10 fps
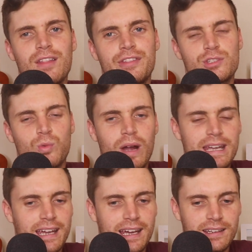this
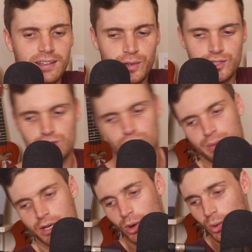weekend, which is
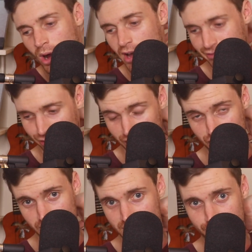super cool.
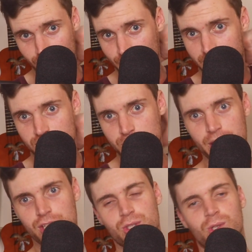Frenchie is filming his
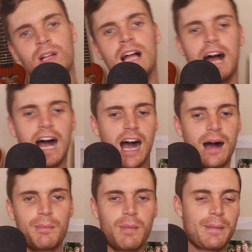special.
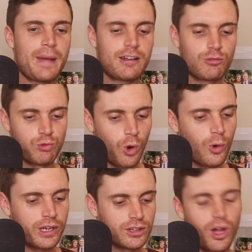My mate
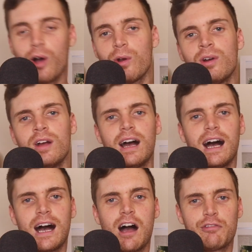Rory Lowe
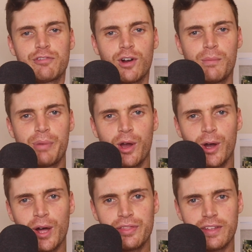from
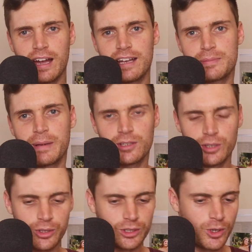Perth, he's been on
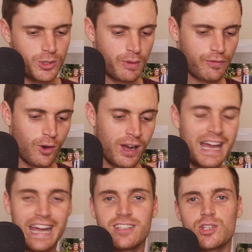Luke and Lewis before.
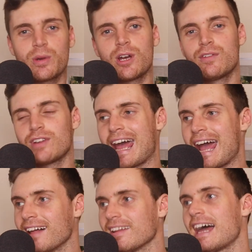He just went over to
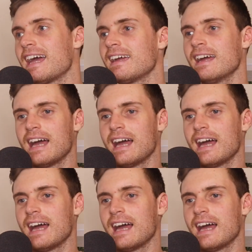LA